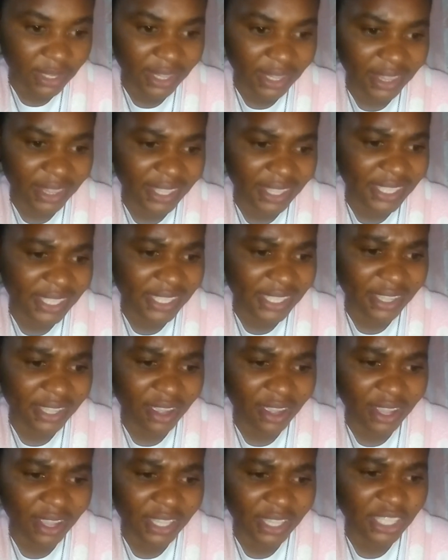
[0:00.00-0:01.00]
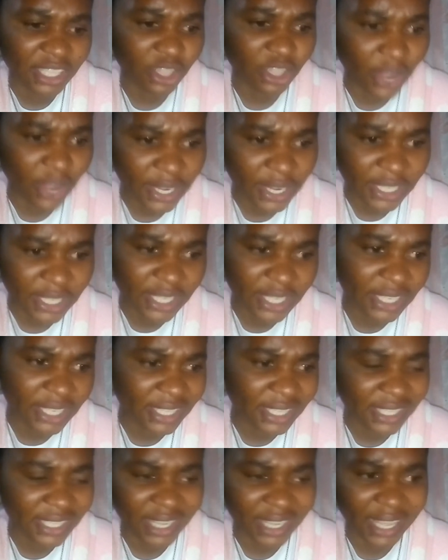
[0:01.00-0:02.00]
this story is
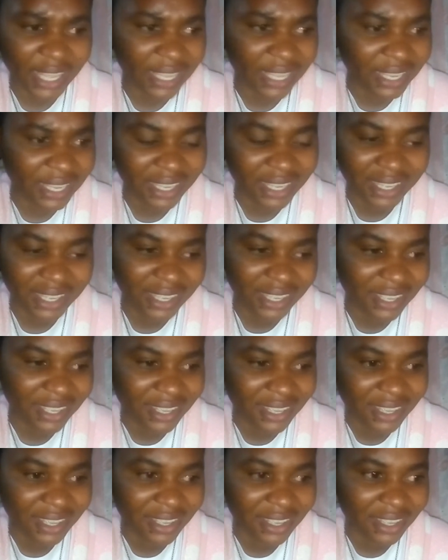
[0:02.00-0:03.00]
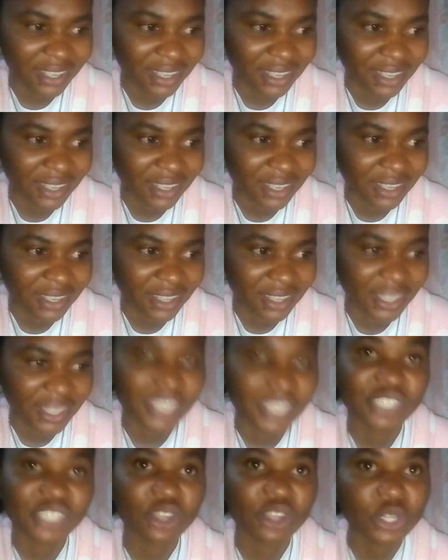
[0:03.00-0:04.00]
like,
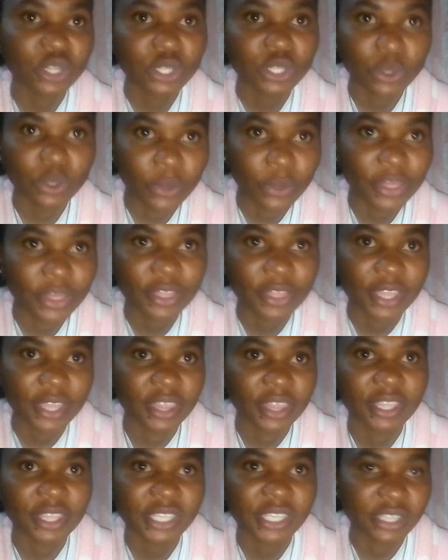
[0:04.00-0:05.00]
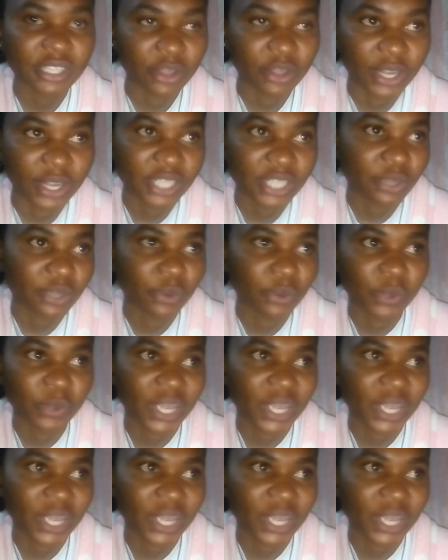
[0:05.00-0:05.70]
there's no truth in this story, so we